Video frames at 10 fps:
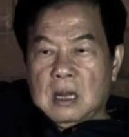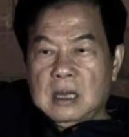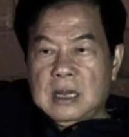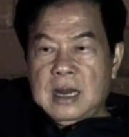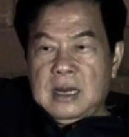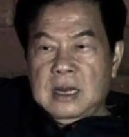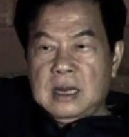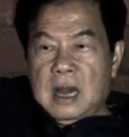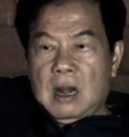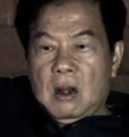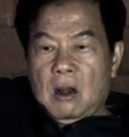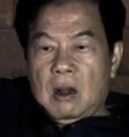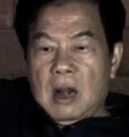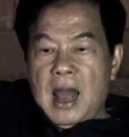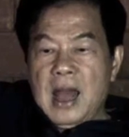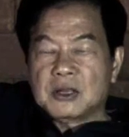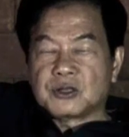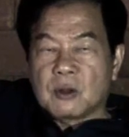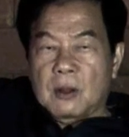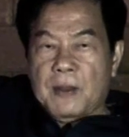they need a lot of
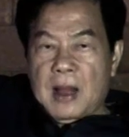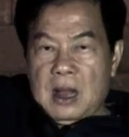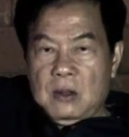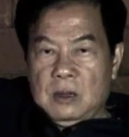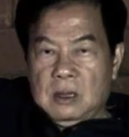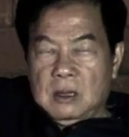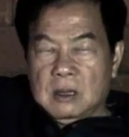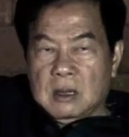extra power,